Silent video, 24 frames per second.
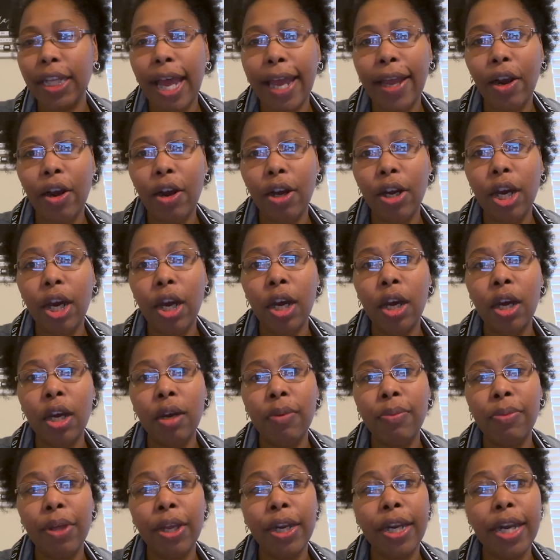a light on
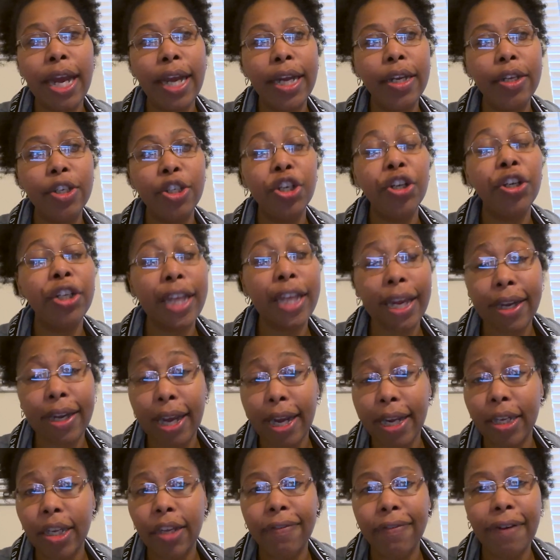the Sugarland
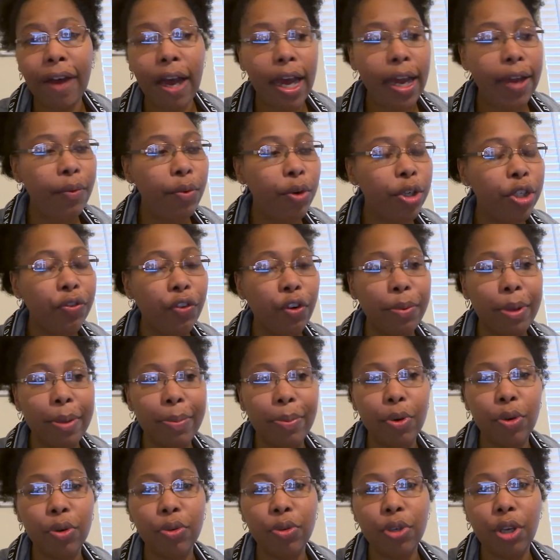95, which for
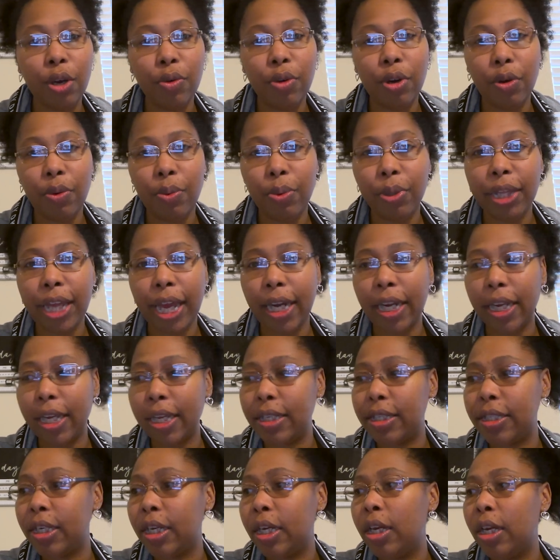people who don't know what that
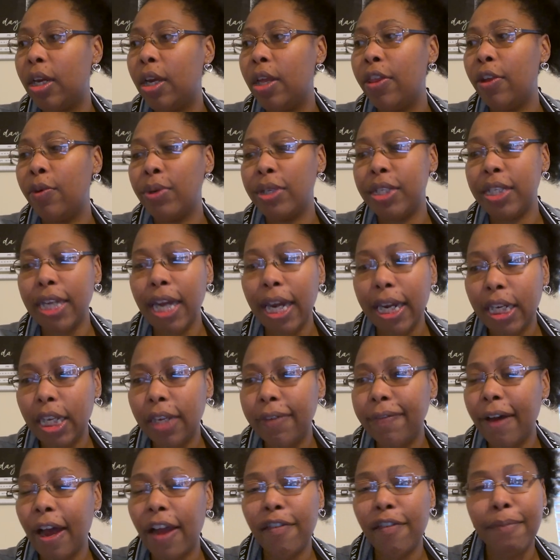is, there was
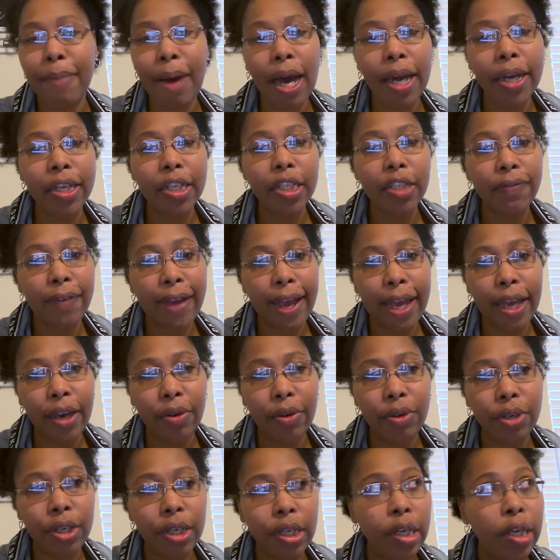95 bodies
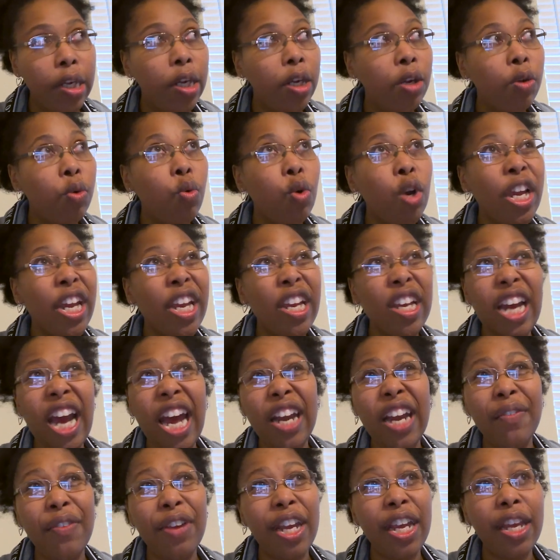found
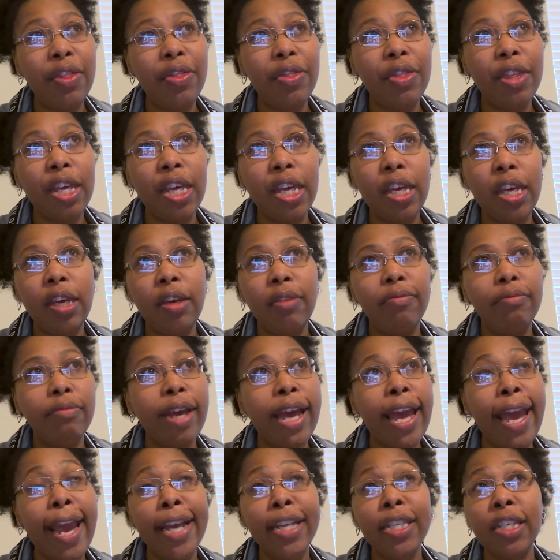in the
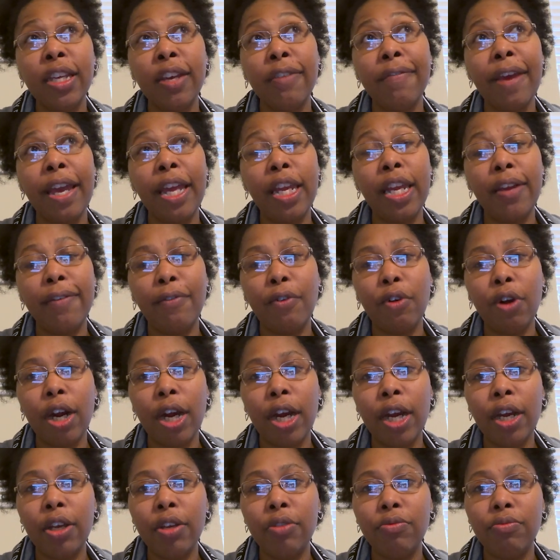excavating for
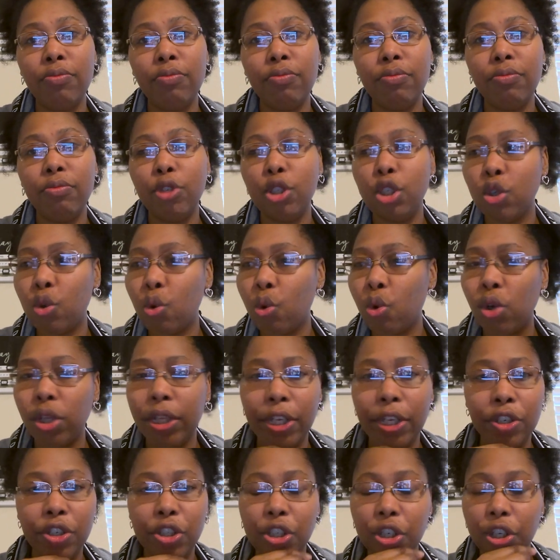a
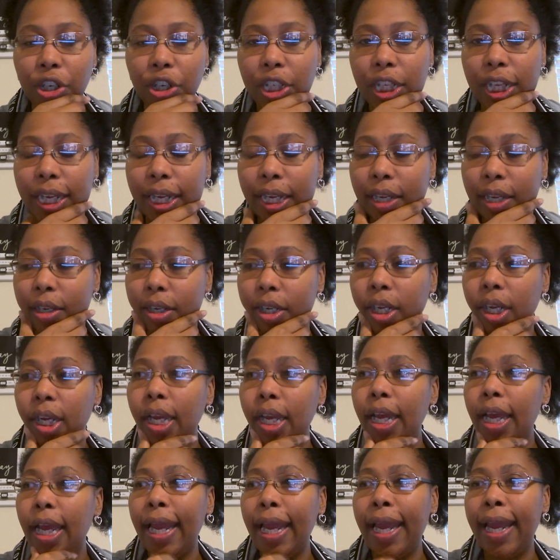school in Sugarland.
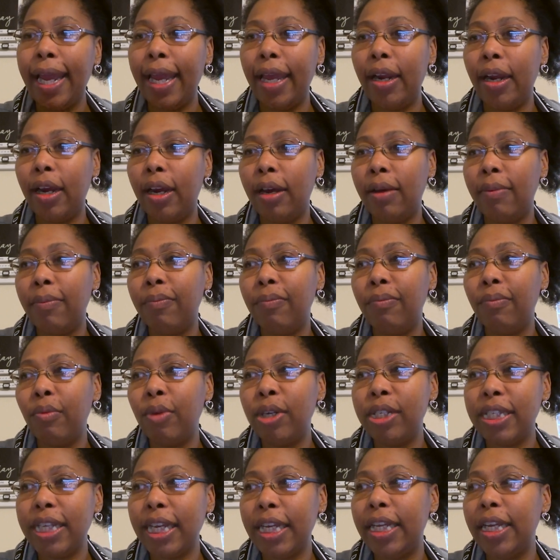And
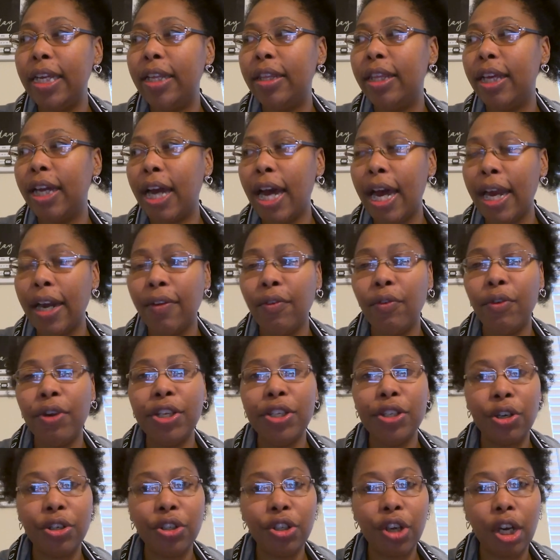once they did the kind of
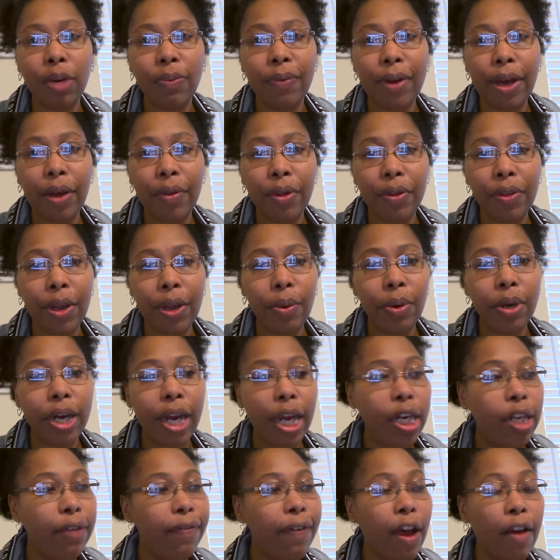research on them, found that there were
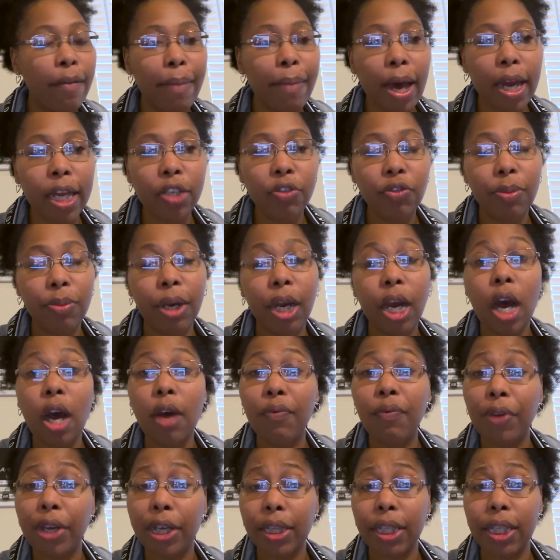95 bodies from a
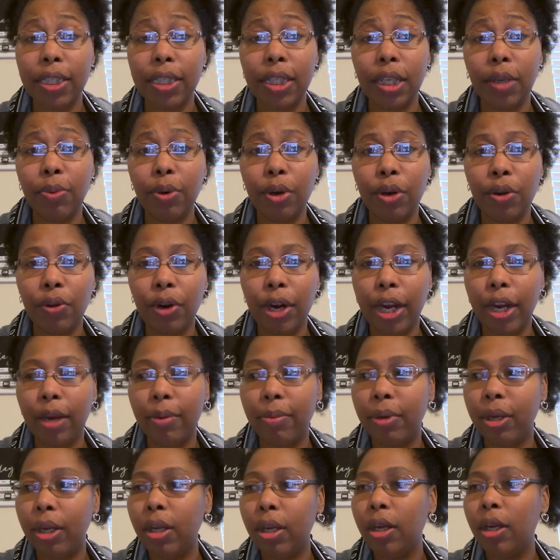convict leasing
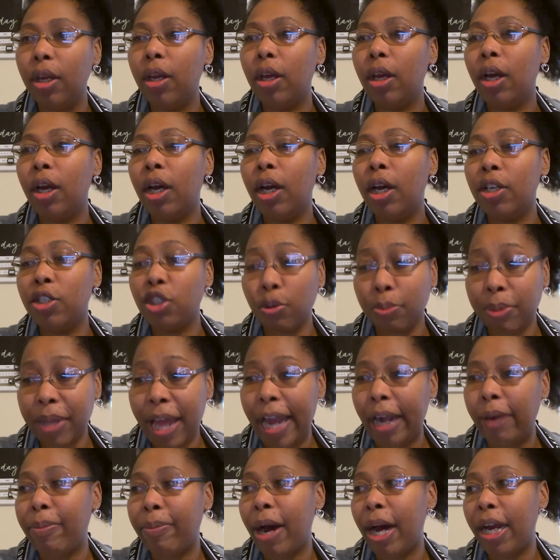program. So
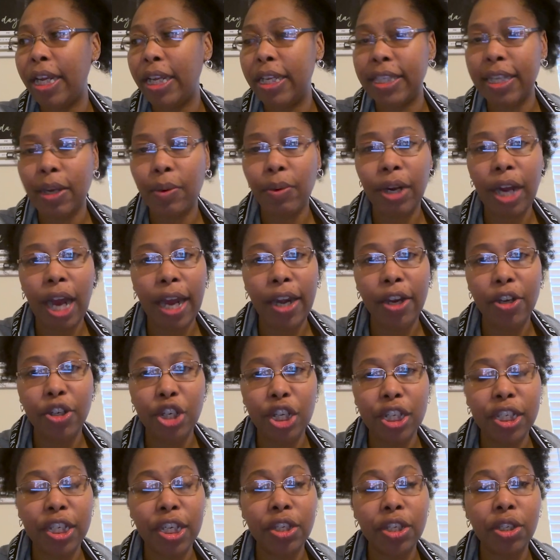Black bodies that were kind of
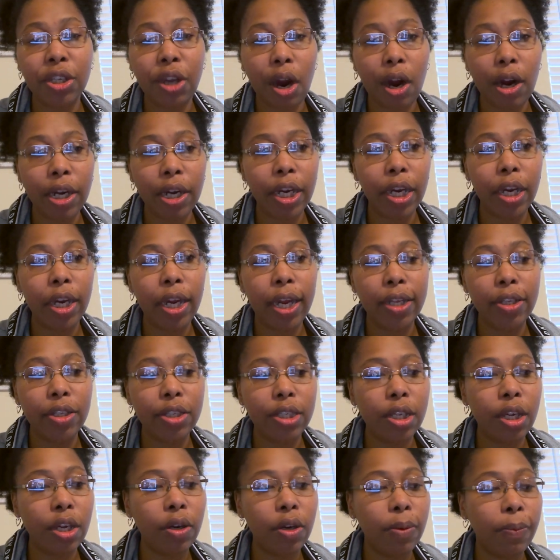just discarded. And
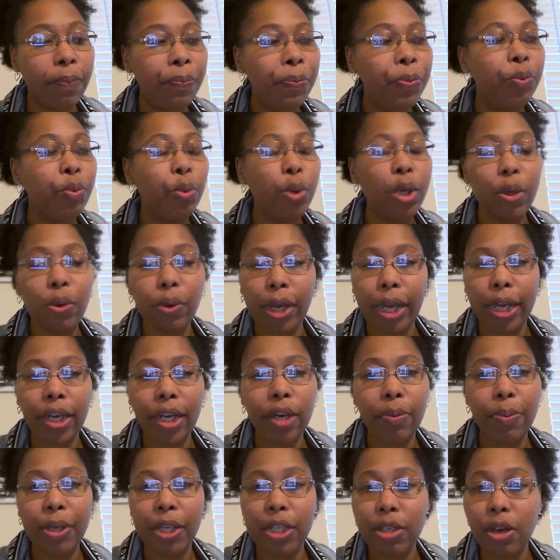so we
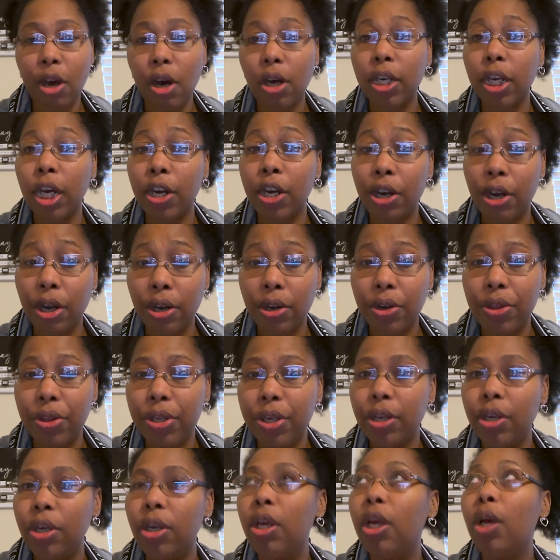created a piece called
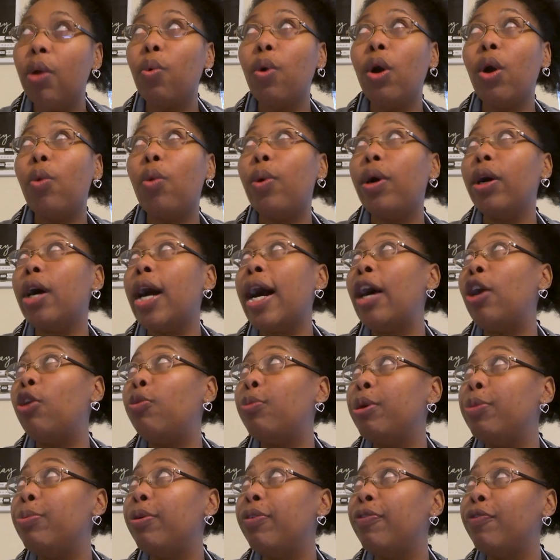Unearthed, I'll
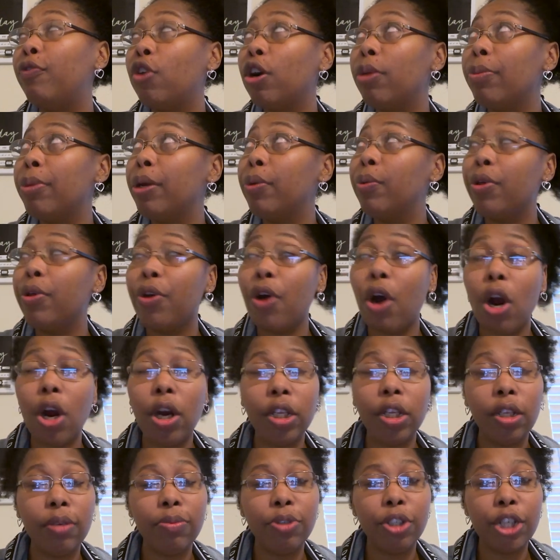be performing with
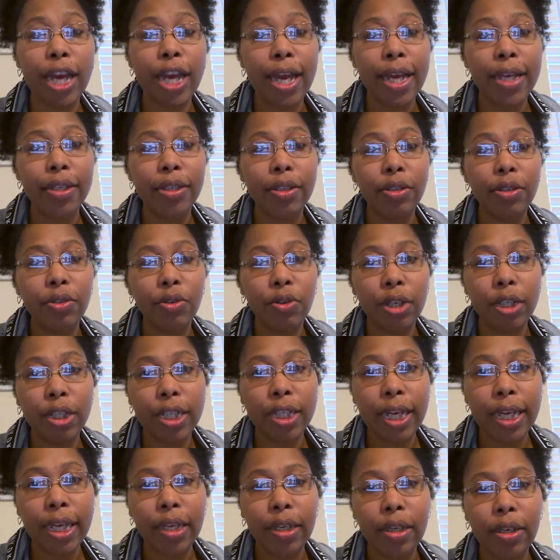Harlem
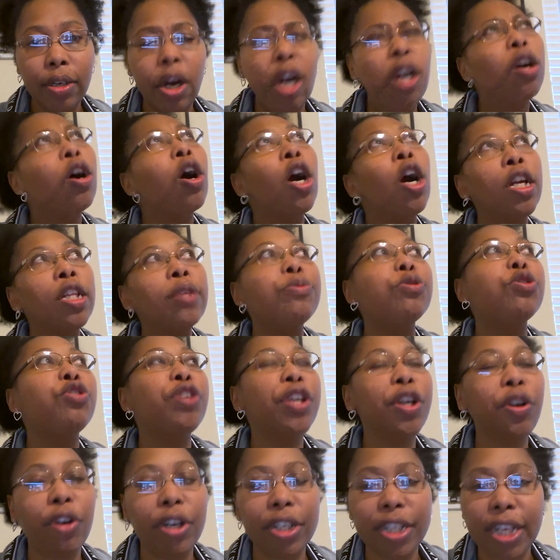
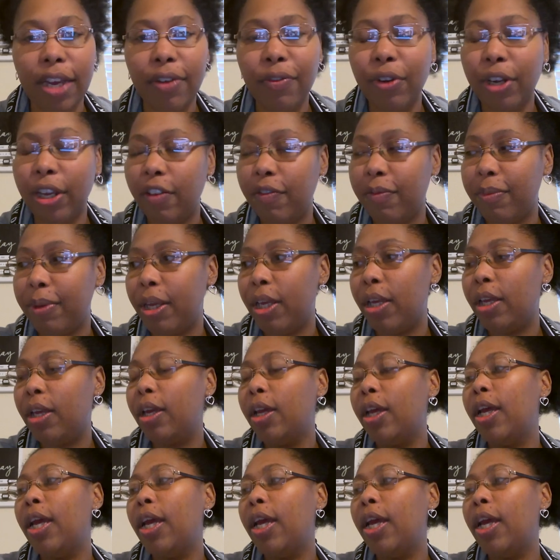String Quartet, forgive me,